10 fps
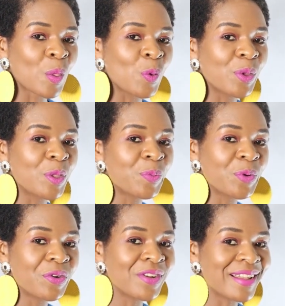With the
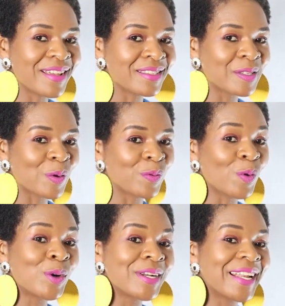prevalence of
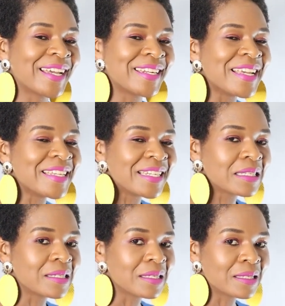online
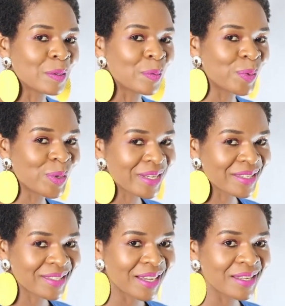agencies and booking
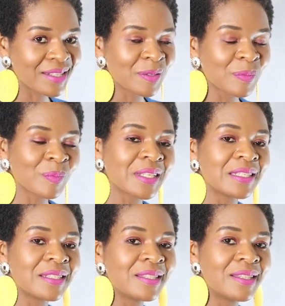sites,
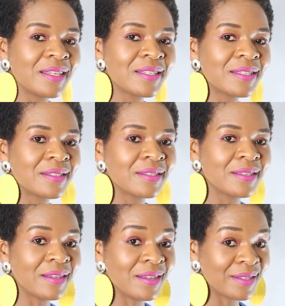this
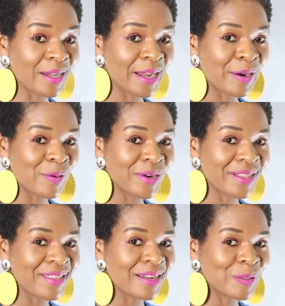is a
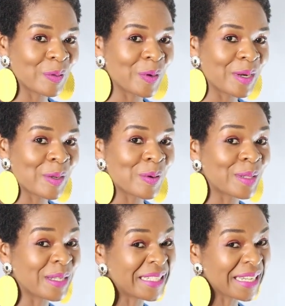career that is already
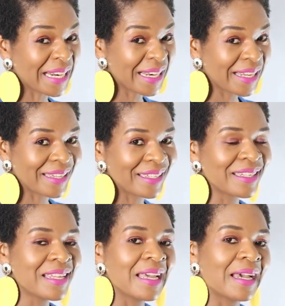on the decline
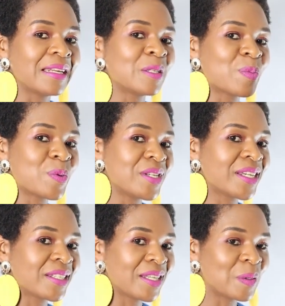and is
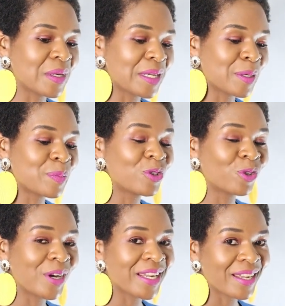projected to keep
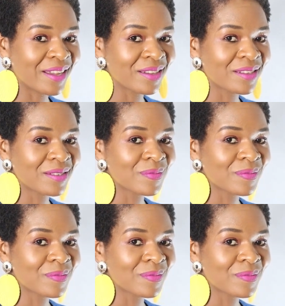shrinking.